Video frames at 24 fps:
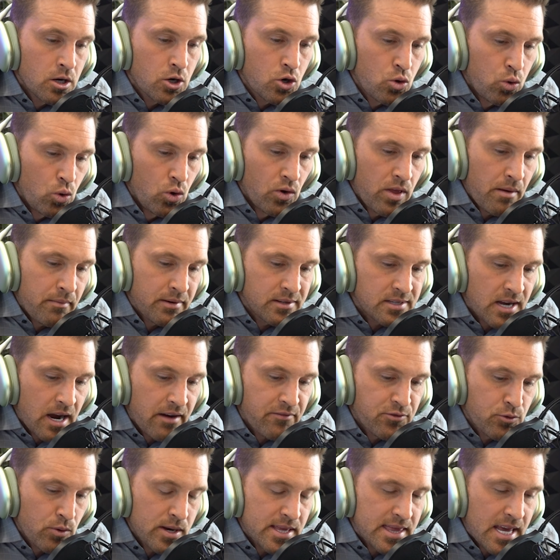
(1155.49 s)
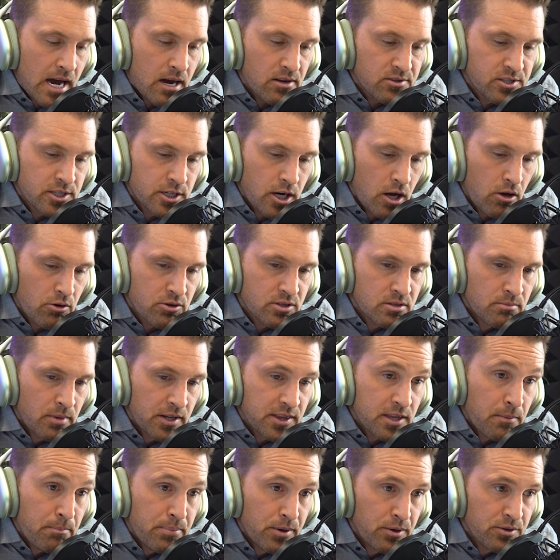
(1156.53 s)
Cool, that means I have three thousand dollars a
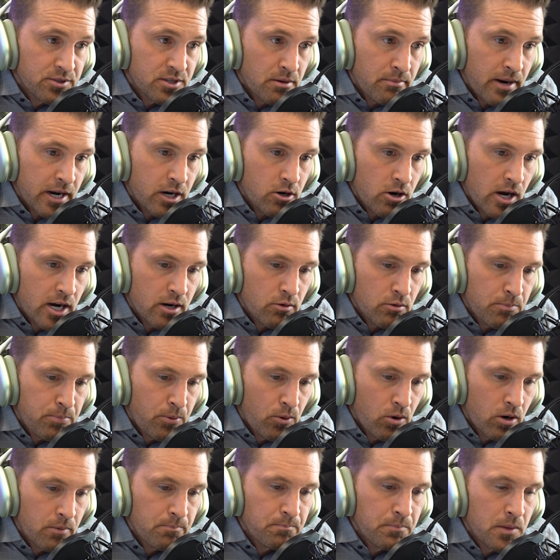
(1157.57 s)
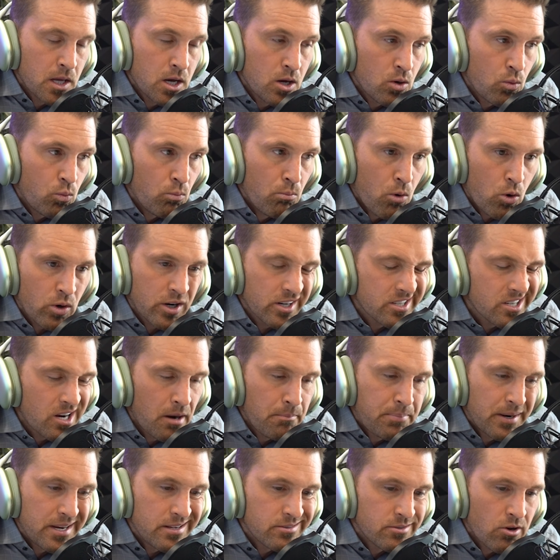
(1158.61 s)
month of bills on my credit report. Mortgage
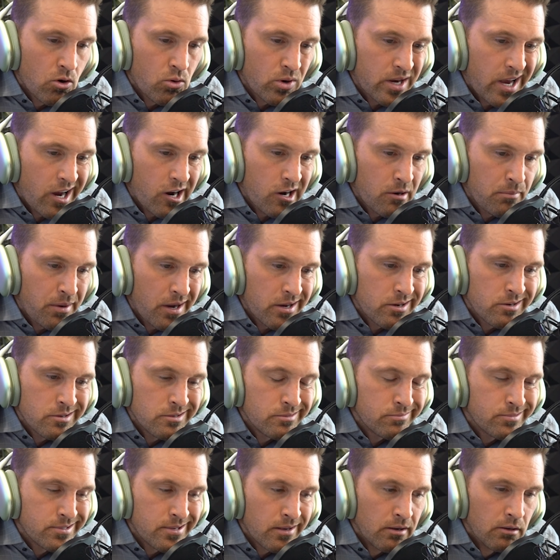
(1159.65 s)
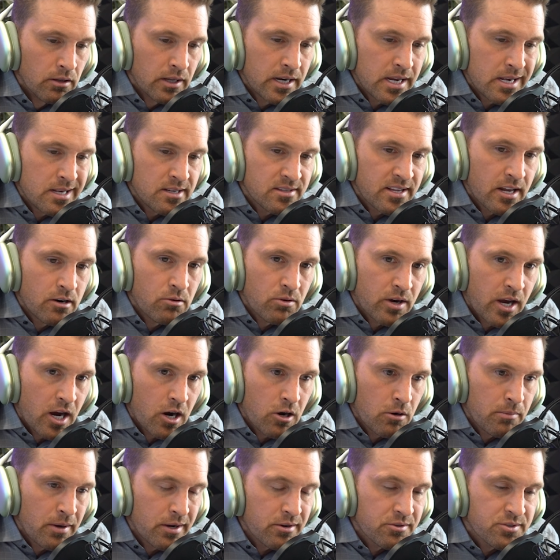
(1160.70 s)
companies don't care about your utilities. They don't
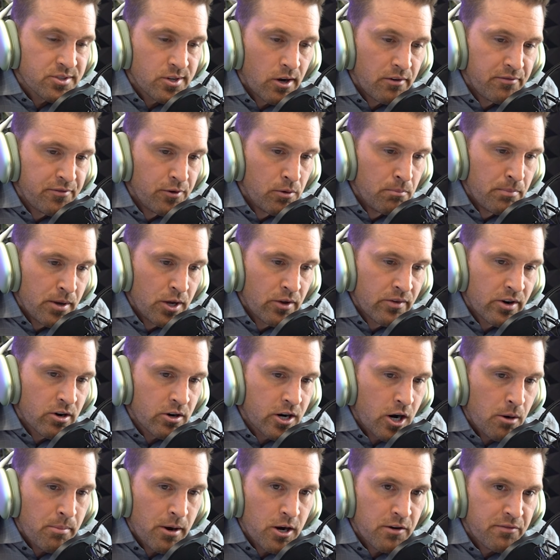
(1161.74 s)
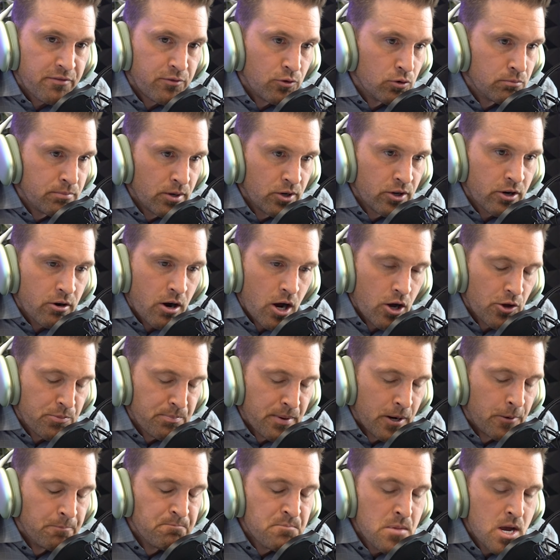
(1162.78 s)
care about your cell phone bill. They don't care about your food bill, your health
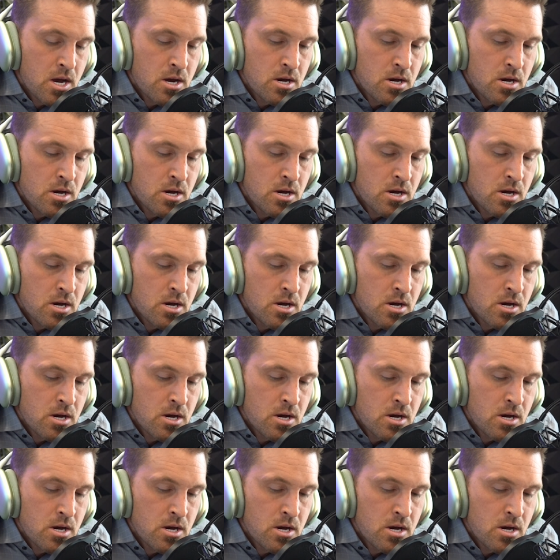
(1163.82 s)
bill.